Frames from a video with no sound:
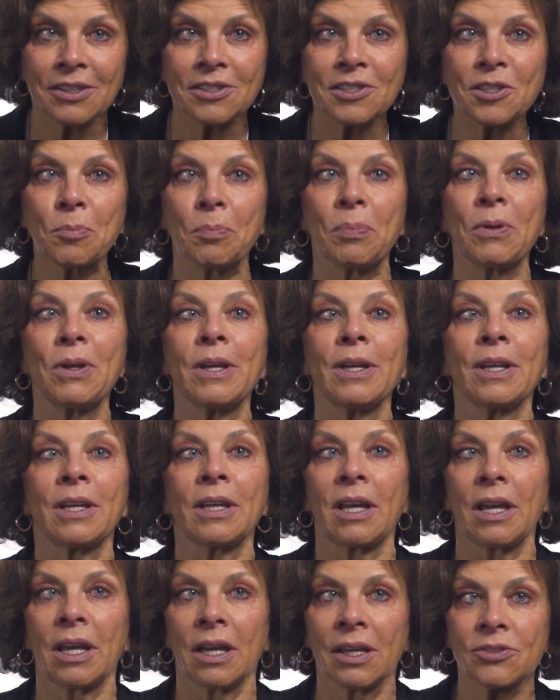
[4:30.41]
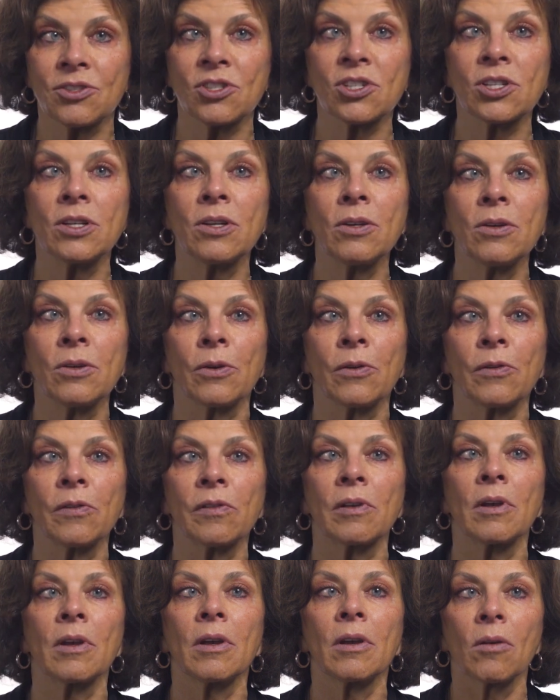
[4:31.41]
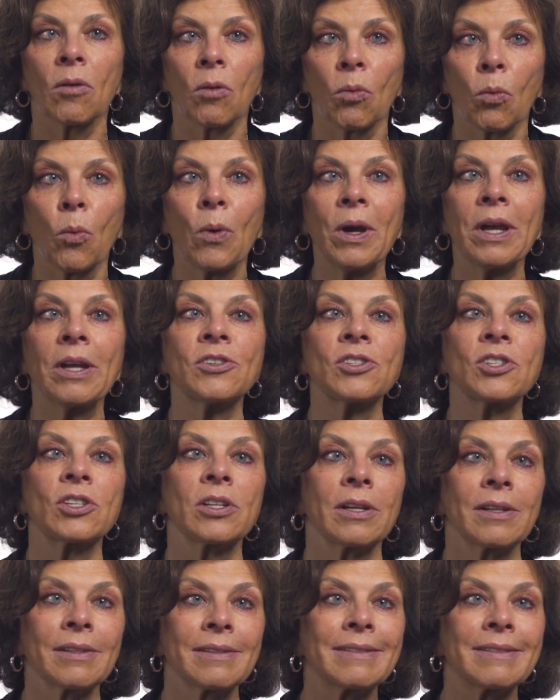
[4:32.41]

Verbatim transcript: to pick and choose which